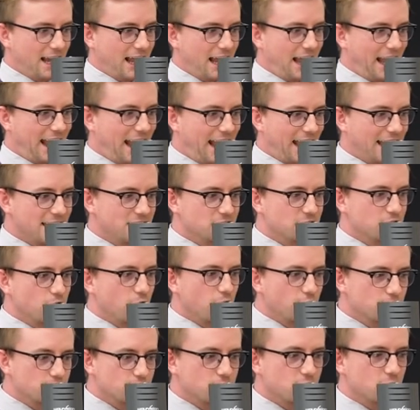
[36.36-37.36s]
And
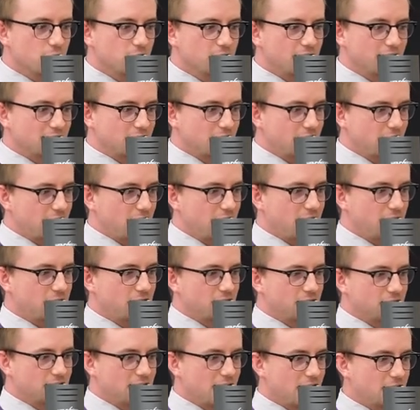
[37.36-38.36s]
also, I'd like to thank
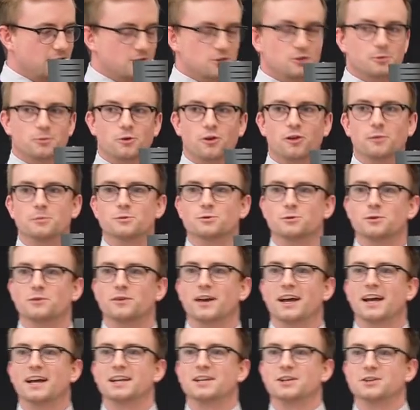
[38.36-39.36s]
the technical problems we've
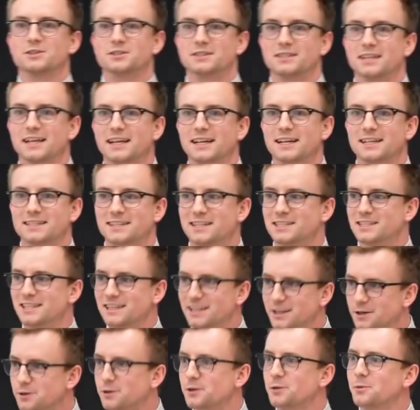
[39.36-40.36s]
had here today, because that's
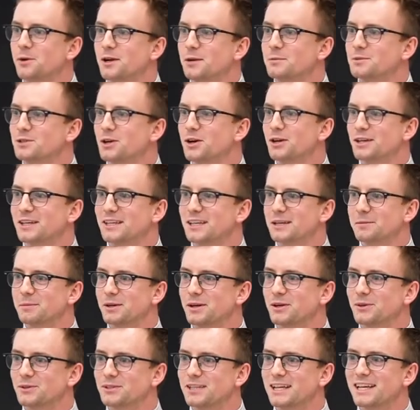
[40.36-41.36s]
literally what I'm talking
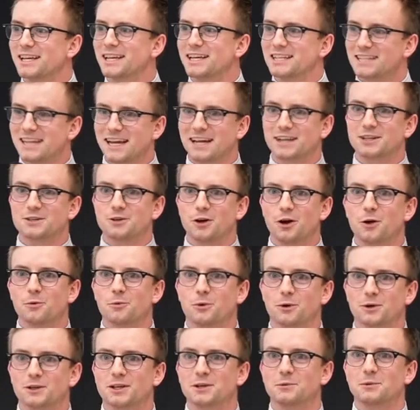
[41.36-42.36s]
about. Tech not
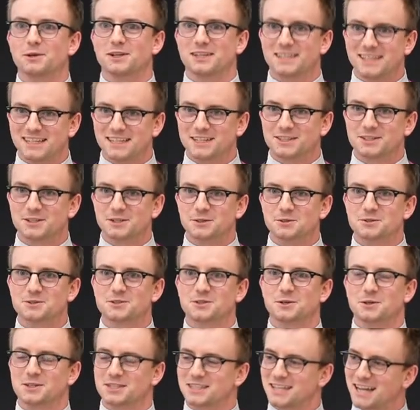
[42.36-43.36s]
working when you need it to,
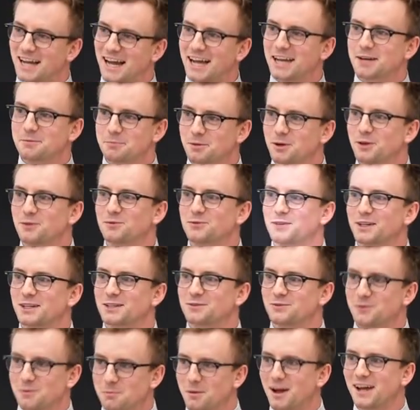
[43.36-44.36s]
so it's kind of
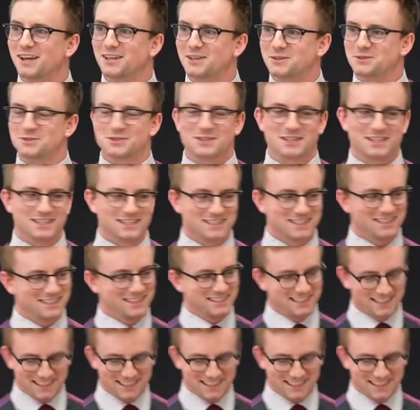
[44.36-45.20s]
perfect for my uses.